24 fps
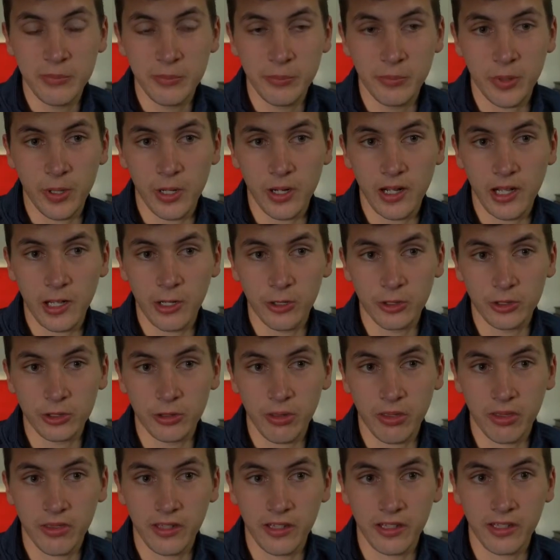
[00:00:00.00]
but I also
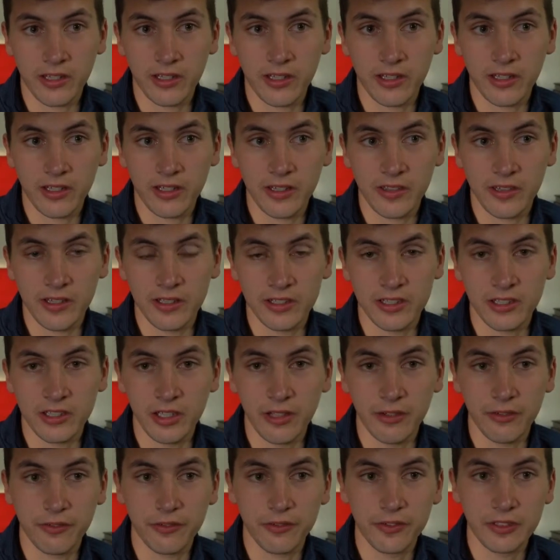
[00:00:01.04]
think there's enough